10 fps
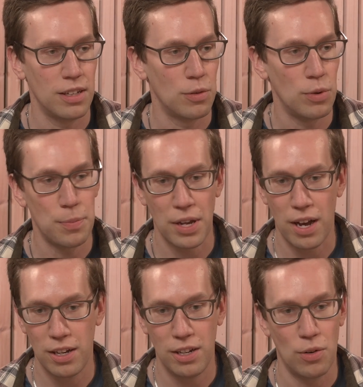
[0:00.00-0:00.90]
a whipped
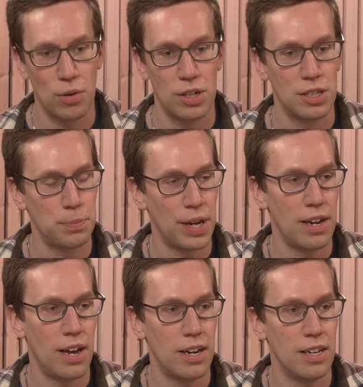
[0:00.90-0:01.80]
honey or a spun
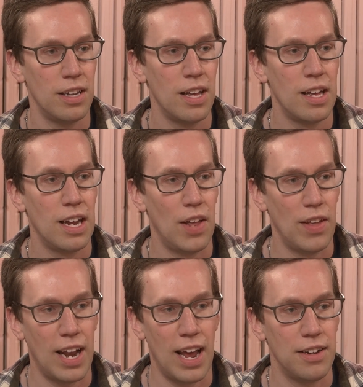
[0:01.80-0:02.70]
honey, and
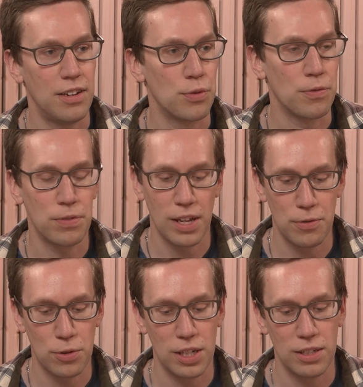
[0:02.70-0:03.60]
then add different
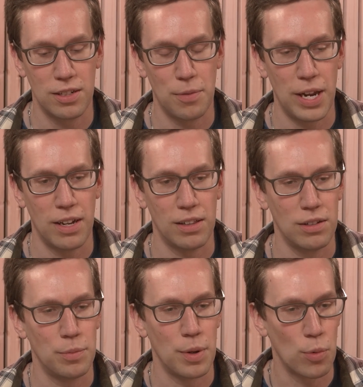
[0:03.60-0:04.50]
flavorings to make it a
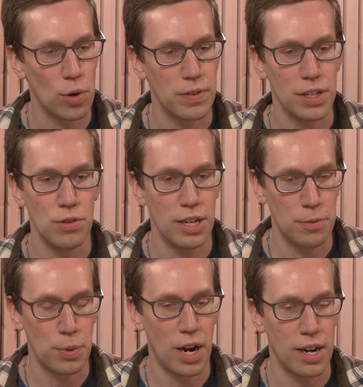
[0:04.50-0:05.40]
little bit more of a
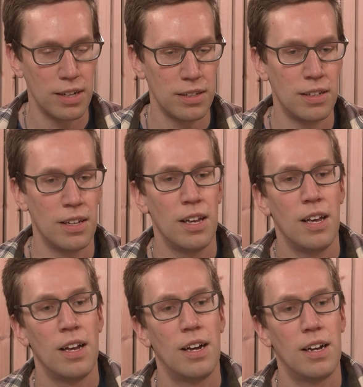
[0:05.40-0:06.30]
unique product.
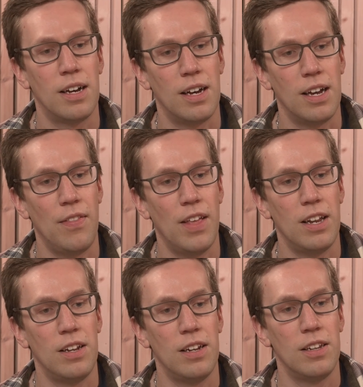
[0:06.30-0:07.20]
Uh, and then
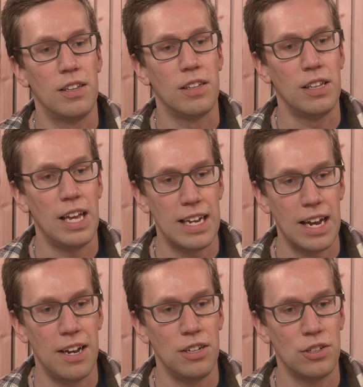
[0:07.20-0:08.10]
in the late
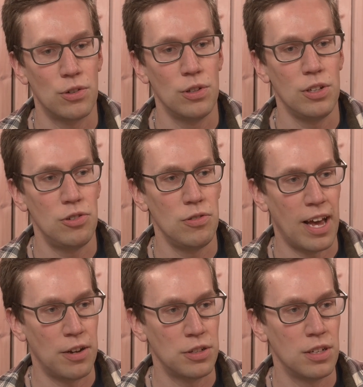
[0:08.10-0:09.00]
90s, early
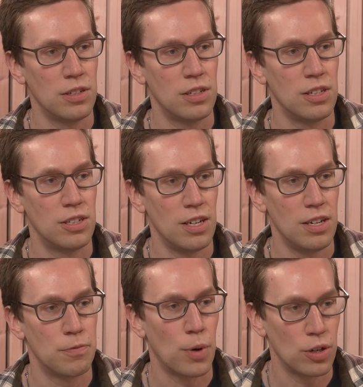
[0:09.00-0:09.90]
2000s, the city
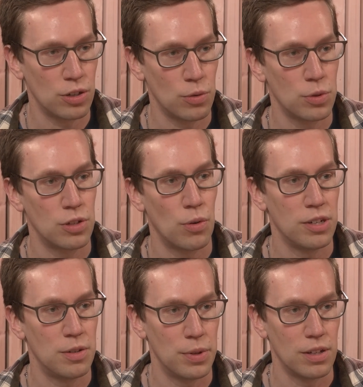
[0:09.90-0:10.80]
of Marshall was going
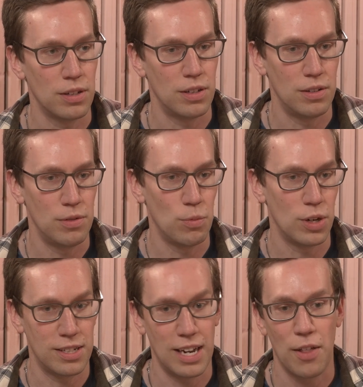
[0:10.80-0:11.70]
to build what
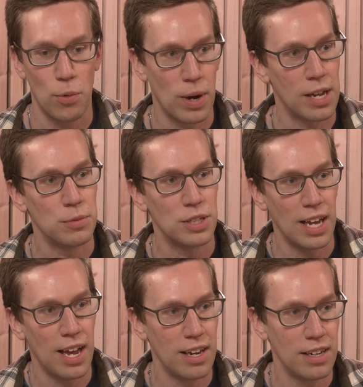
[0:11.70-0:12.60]
is now the
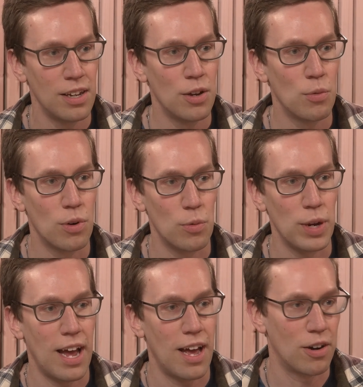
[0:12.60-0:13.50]
YMCA, where we
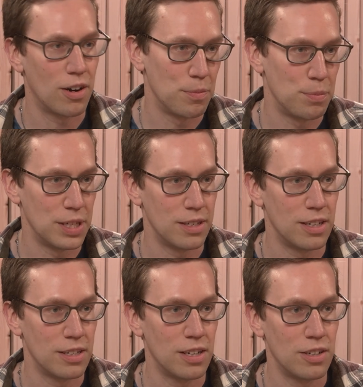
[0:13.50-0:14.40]
had our
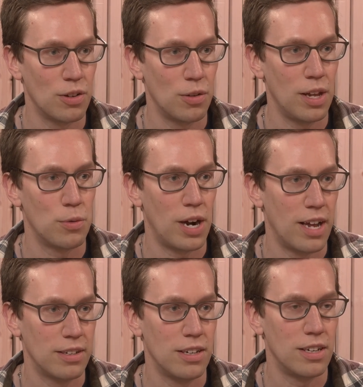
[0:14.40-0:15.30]
business. And so they were
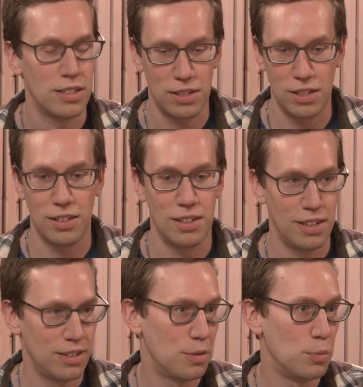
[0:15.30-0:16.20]
asking us to,
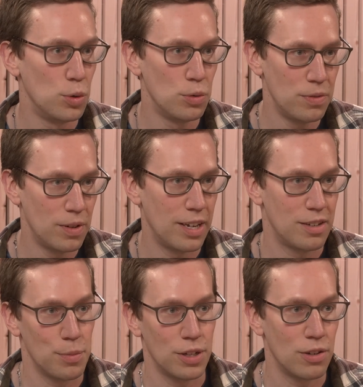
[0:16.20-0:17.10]
to move and
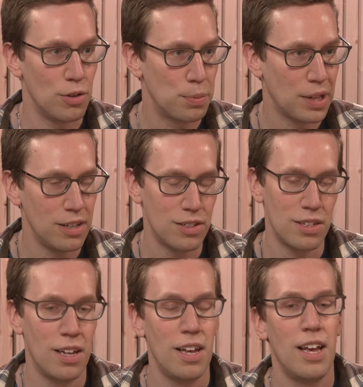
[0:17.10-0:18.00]
to build a new place.
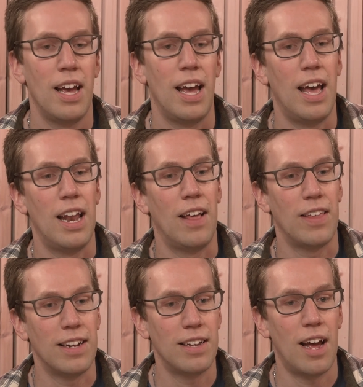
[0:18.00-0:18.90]
And at
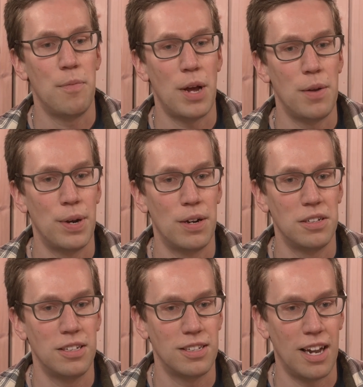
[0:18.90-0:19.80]
that time, my
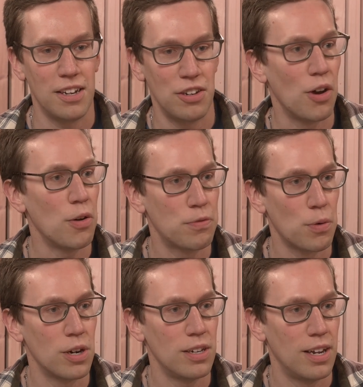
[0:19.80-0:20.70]
parents decided to go
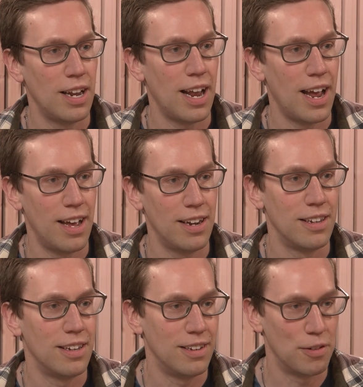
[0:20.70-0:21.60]
for it and add
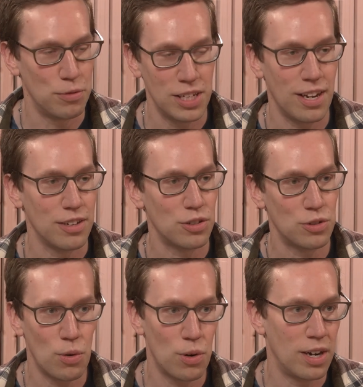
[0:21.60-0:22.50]
a, a retail
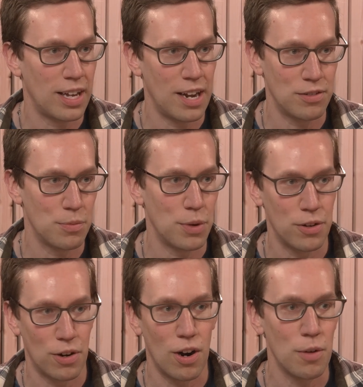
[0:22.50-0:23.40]
store and kind of some
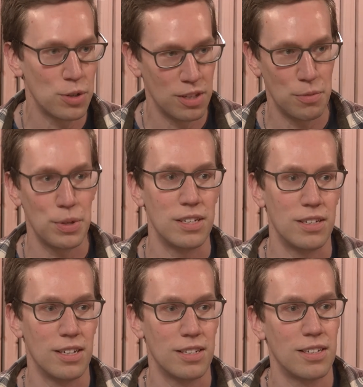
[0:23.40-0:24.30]
other arms to the
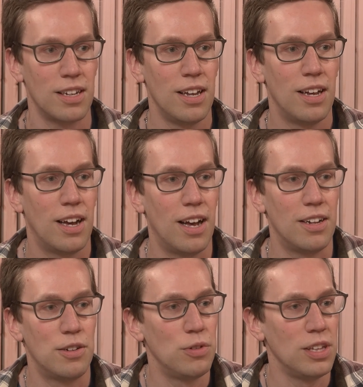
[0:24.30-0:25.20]
business uh,
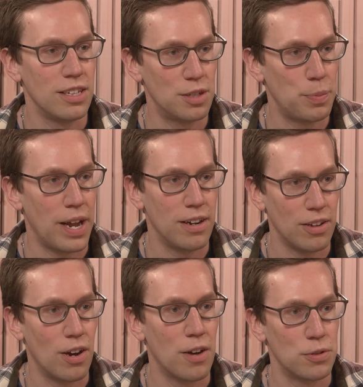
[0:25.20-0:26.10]
to really expand
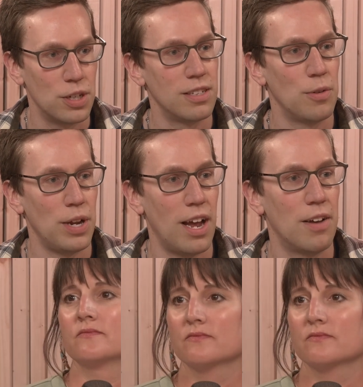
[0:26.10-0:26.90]
the offerings that we have.